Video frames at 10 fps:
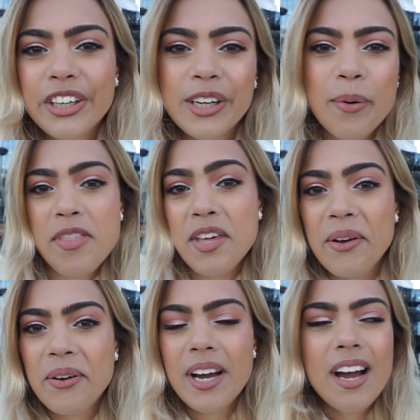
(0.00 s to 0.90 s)
cook with you.
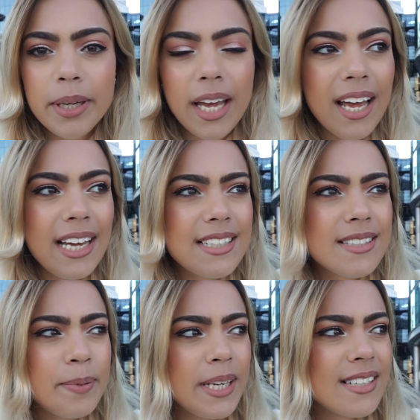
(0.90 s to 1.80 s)
But yeah, it's
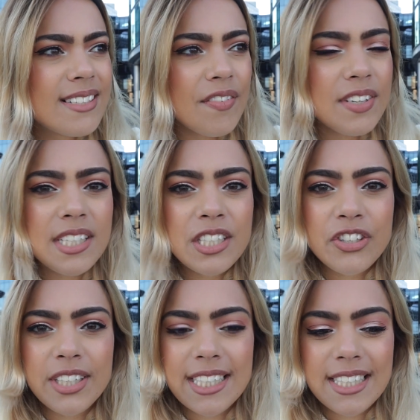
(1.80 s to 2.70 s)
been 17
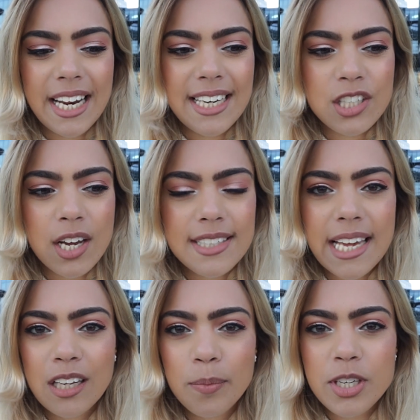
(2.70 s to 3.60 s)
degrees today. It's starting to
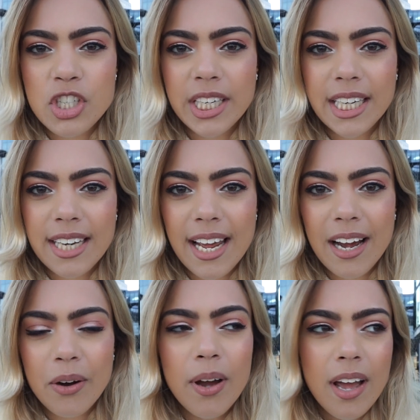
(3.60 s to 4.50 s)
get a little bit chillier
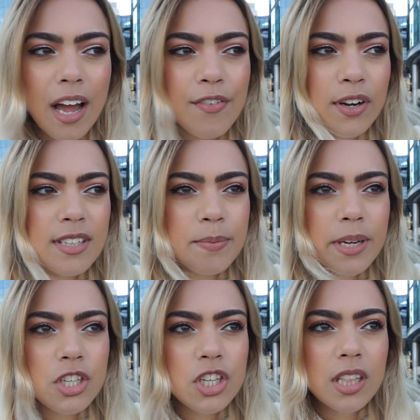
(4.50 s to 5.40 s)
now. I forgot to
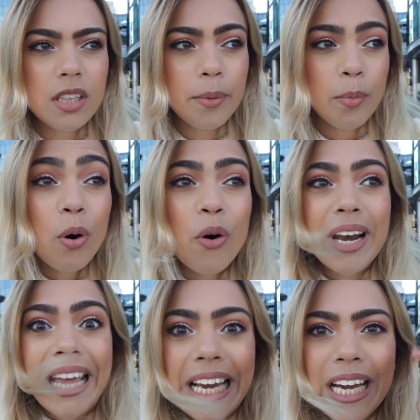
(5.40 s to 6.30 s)
mention in the
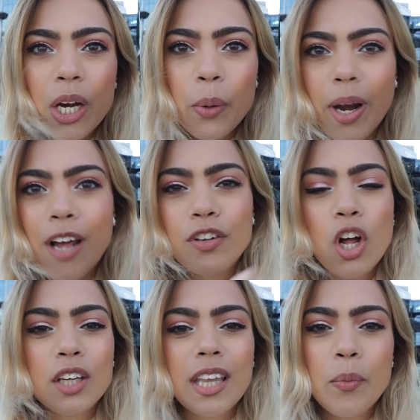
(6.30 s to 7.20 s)
morning when I
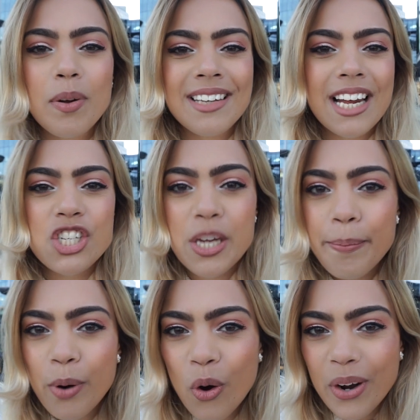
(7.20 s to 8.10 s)
vlogged that it wasn't actually
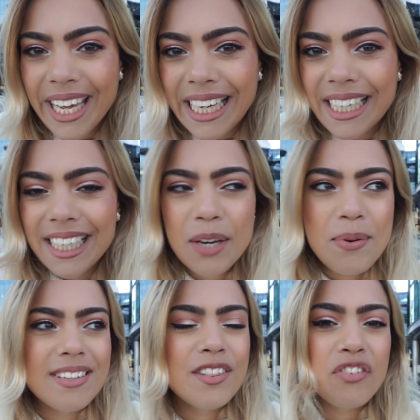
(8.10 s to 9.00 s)
morning, it
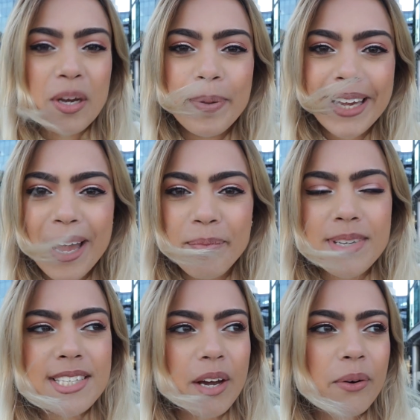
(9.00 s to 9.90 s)
was 3 p.m.
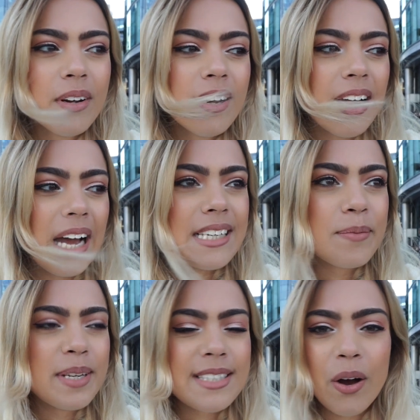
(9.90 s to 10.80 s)
so I did
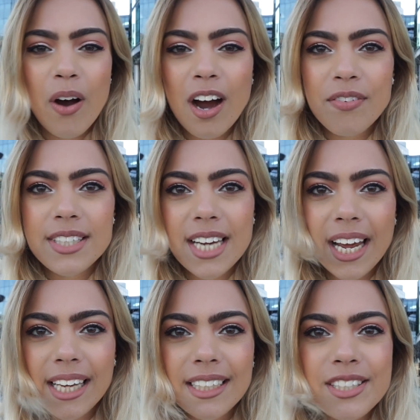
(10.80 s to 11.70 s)
miss out half the
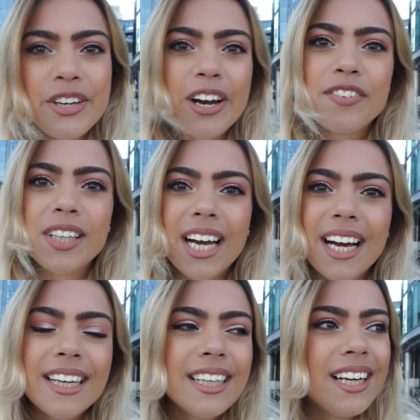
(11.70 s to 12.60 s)
day, sorry for
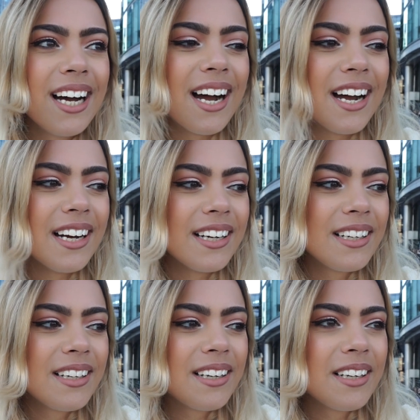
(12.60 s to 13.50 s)
that,
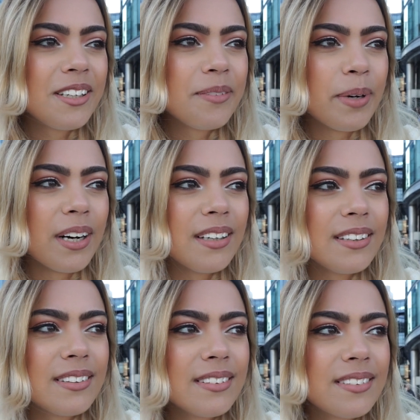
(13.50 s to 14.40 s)
but